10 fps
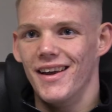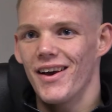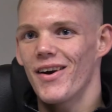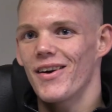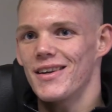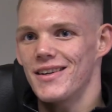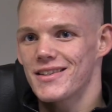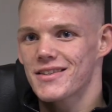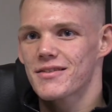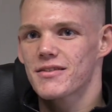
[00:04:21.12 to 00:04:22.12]
Yeah,
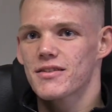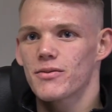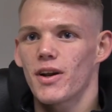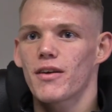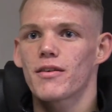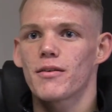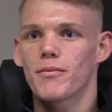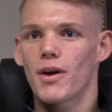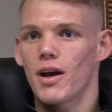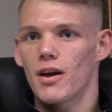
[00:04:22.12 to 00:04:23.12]
he's one of
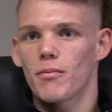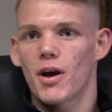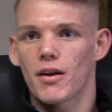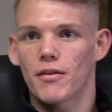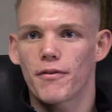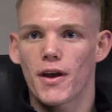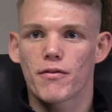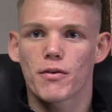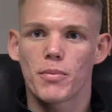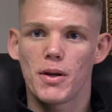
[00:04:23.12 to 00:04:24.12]
my
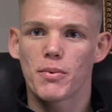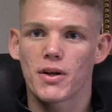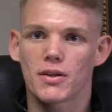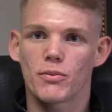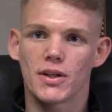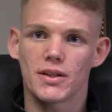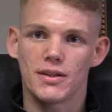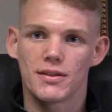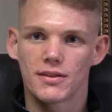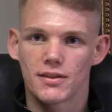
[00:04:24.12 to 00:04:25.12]
favorite people in the world.
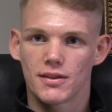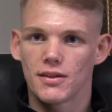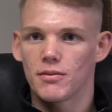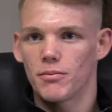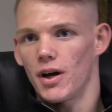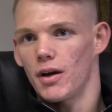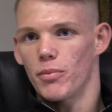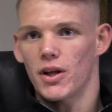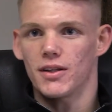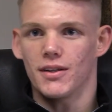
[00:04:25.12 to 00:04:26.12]
My
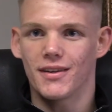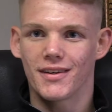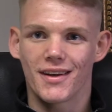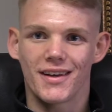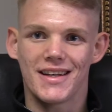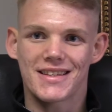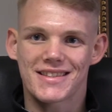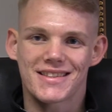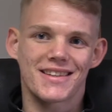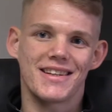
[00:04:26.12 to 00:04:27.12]
brother,
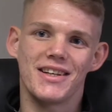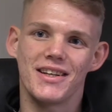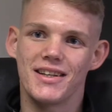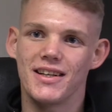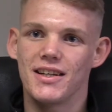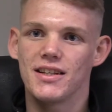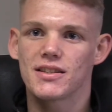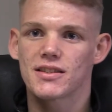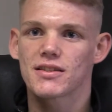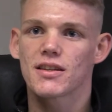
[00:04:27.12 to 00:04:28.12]
yes,
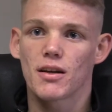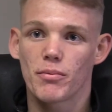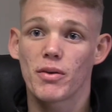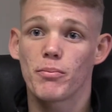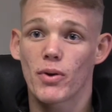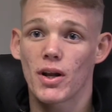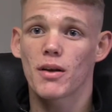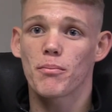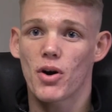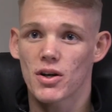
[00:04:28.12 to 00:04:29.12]
he's going to be a
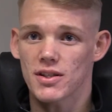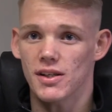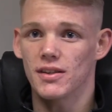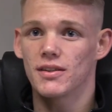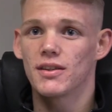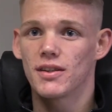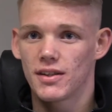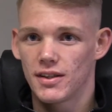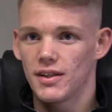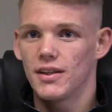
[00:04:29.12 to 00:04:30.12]
brilliant boxer.
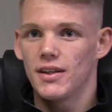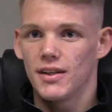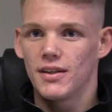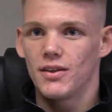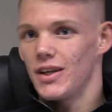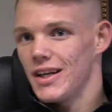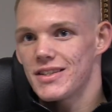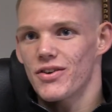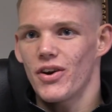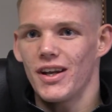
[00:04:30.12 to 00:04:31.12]
He
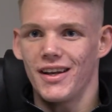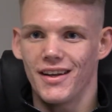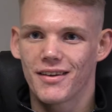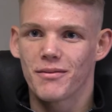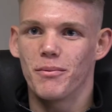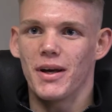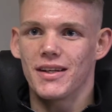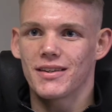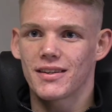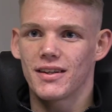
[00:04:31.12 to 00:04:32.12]
is already,
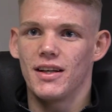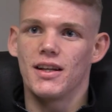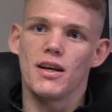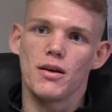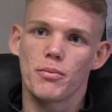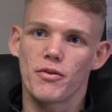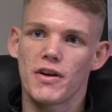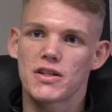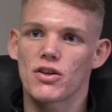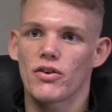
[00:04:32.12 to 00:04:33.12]
but in the
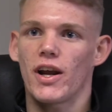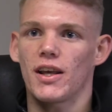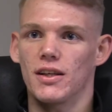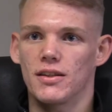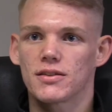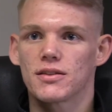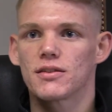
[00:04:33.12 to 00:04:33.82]
professional rankings.